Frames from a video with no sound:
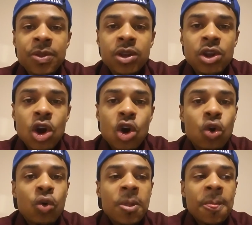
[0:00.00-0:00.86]
you
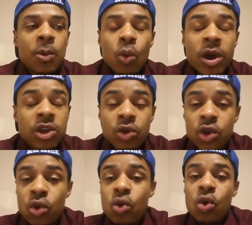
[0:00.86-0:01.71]
know, what you
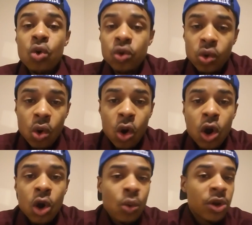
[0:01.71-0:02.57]
do, who you
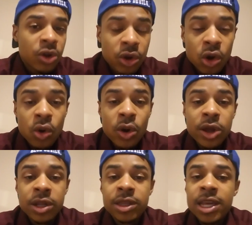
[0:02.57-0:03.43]
are, where you're
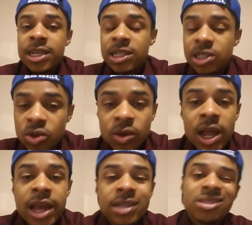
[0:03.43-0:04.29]
going, the things that you
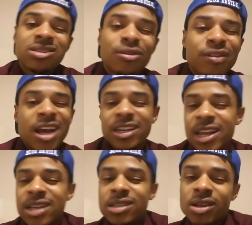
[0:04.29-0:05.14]
like, stuff like
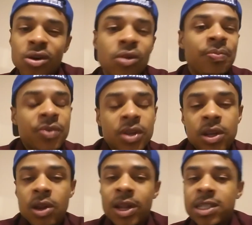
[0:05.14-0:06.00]
that. So,
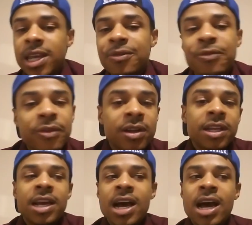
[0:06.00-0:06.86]
you know, let's get
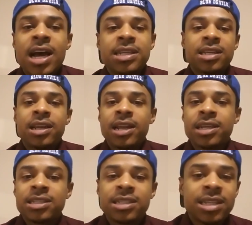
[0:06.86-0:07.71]
friendly, guys, and
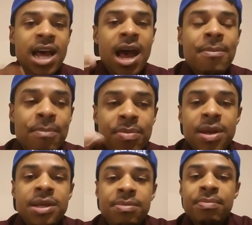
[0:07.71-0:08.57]
let's not
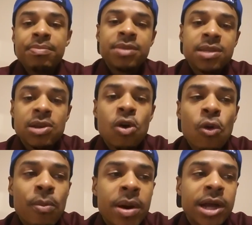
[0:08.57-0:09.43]
be
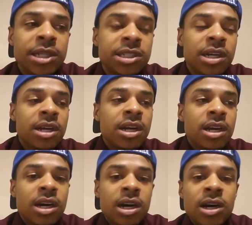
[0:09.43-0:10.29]
so much,
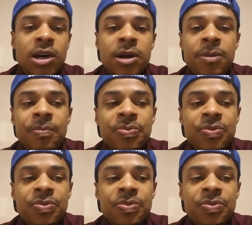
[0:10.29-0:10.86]
um,